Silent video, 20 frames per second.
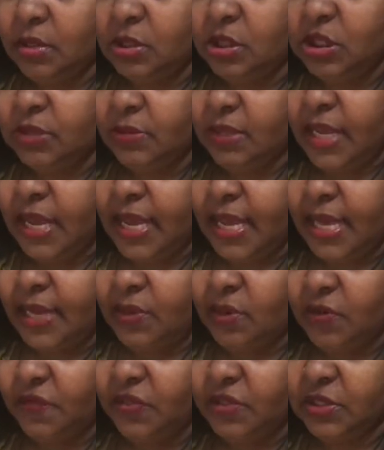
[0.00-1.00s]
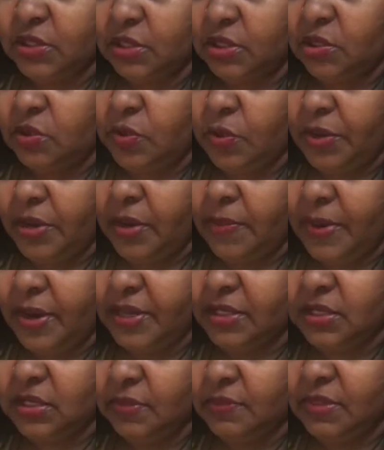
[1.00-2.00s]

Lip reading: Gemini, I don't know if this is you or your person,